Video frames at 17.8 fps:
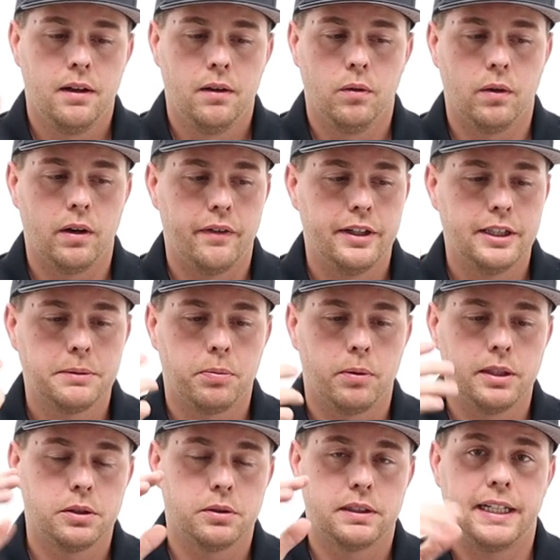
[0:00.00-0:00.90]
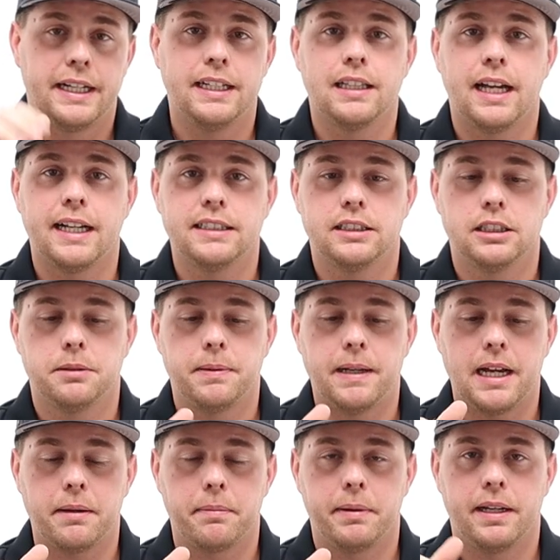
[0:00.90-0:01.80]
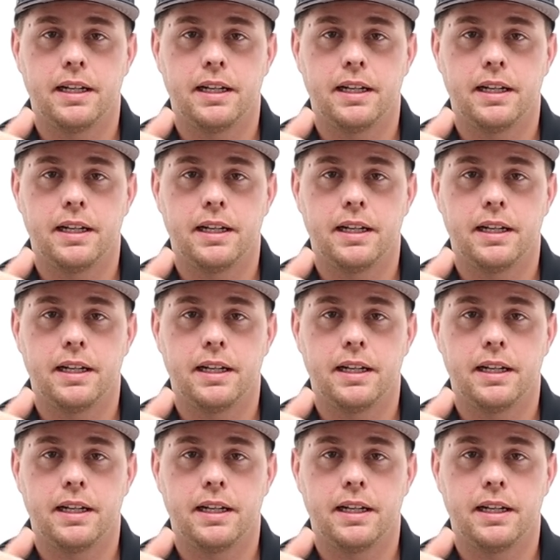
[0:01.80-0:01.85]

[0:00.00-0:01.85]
One of his points was he likes his pack